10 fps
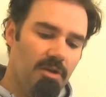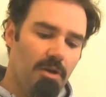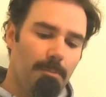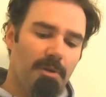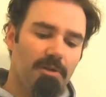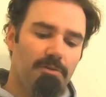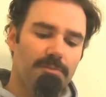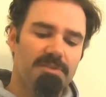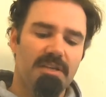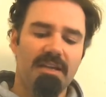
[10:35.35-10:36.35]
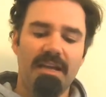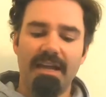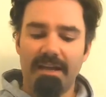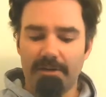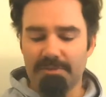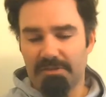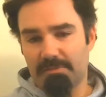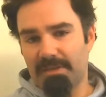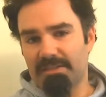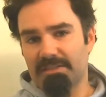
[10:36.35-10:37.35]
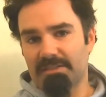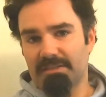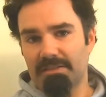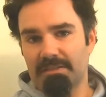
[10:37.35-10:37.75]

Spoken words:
bulbs, herbs and spices.